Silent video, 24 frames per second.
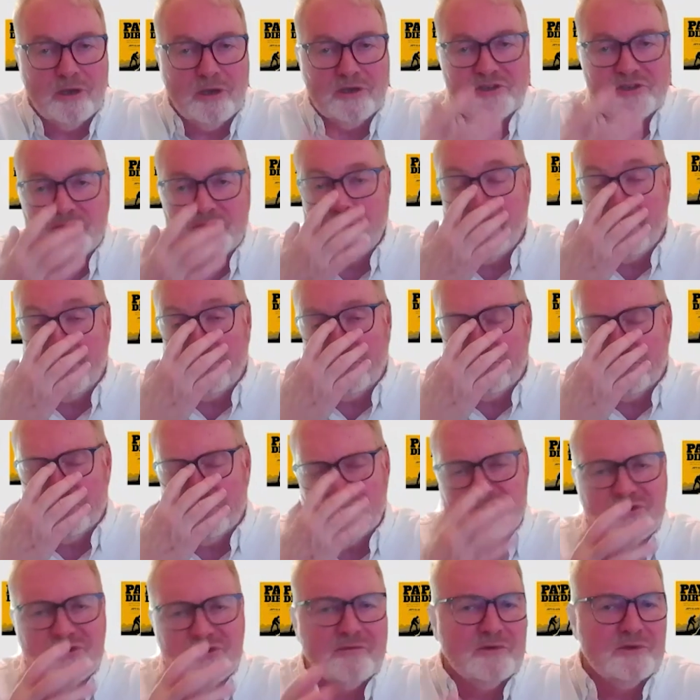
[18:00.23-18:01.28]
Prospector,
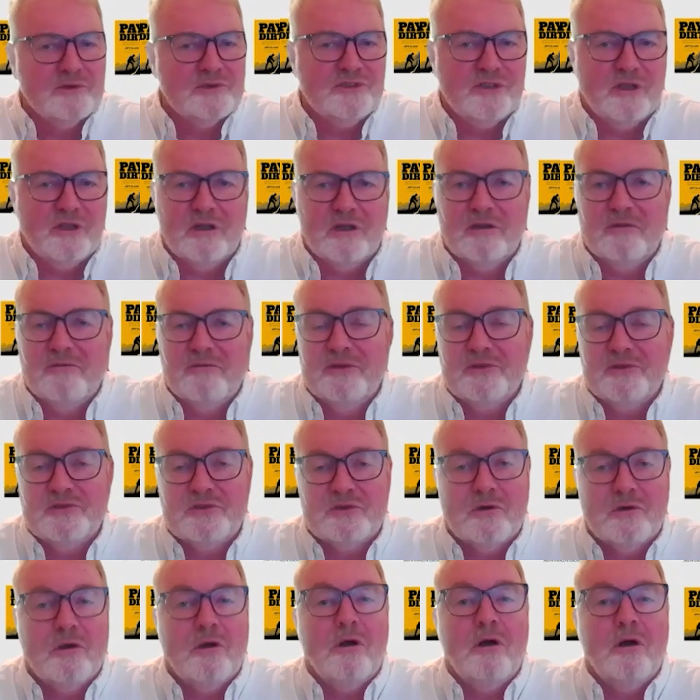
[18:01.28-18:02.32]
Silver Stock
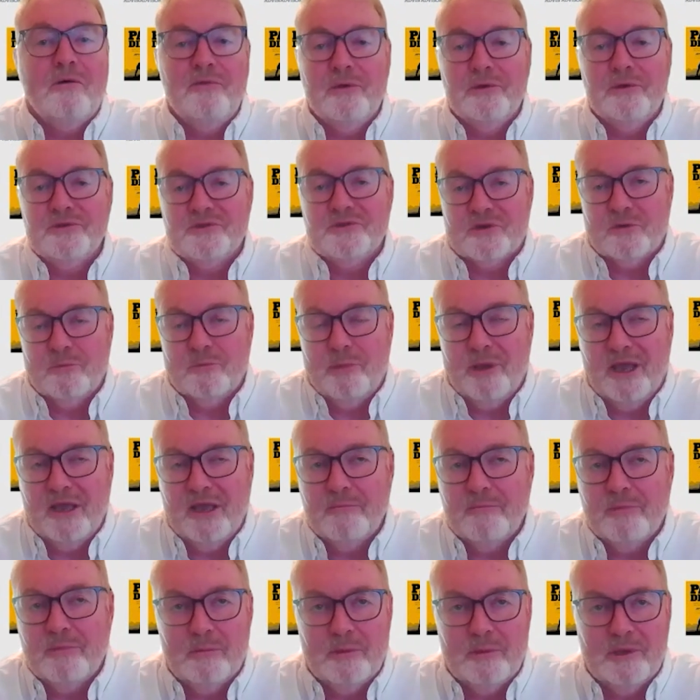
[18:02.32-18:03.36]
Investor, all those are
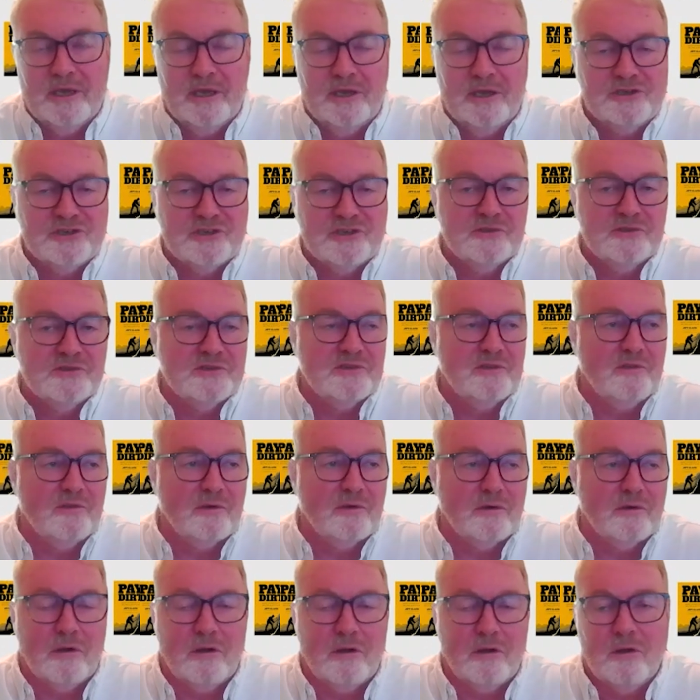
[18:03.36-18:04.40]
paid publications and
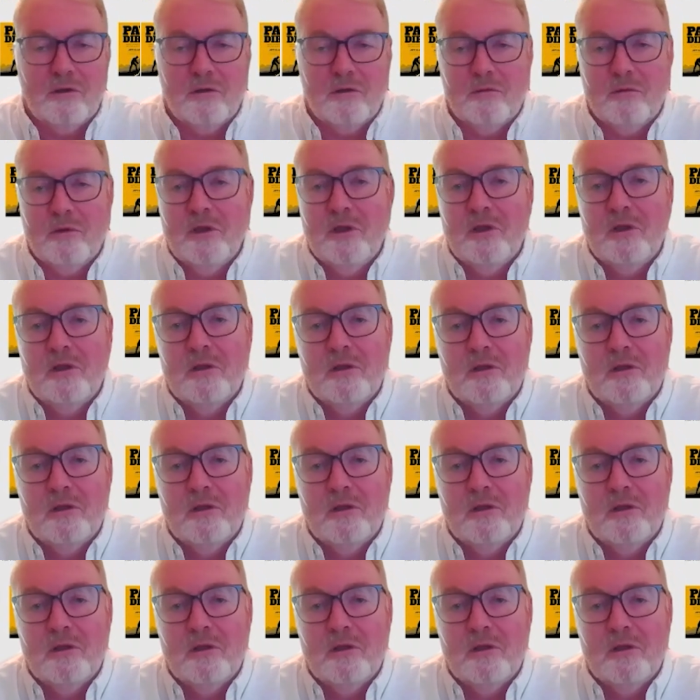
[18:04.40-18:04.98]
they're all